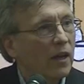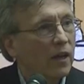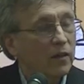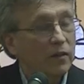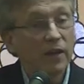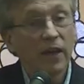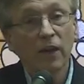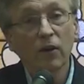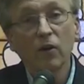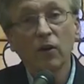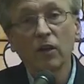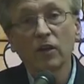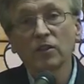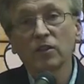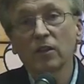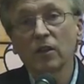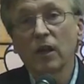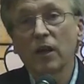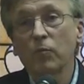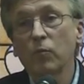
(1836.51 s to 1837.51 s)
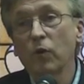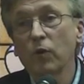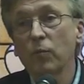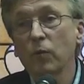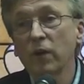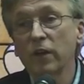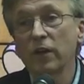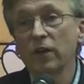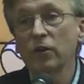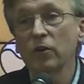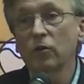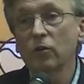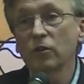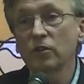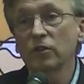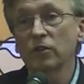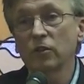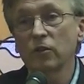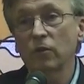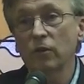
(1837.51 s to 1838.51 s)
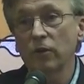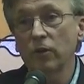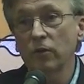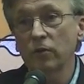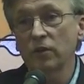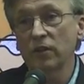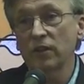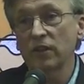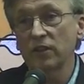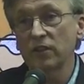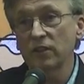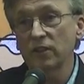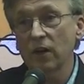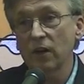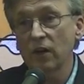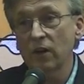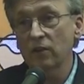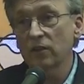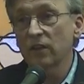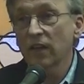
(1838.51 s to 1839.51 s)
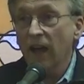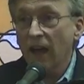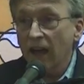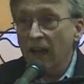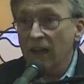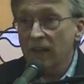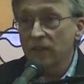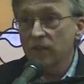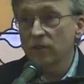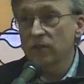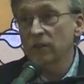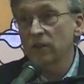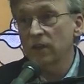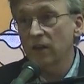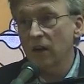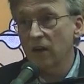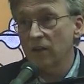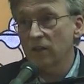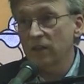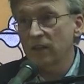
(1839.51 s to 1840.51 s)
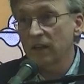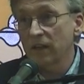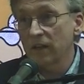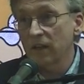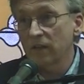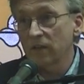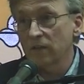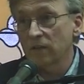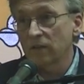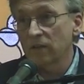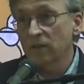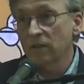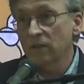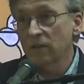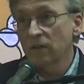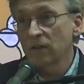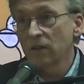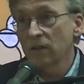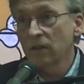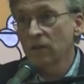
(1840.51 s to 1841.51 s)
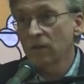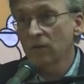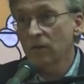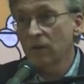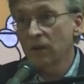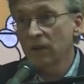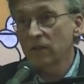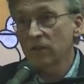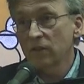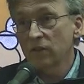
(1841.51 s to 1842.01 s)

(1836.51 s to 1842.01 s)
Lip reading: That costs a lot more money, and of course the coyotes are tied to the cartels, right?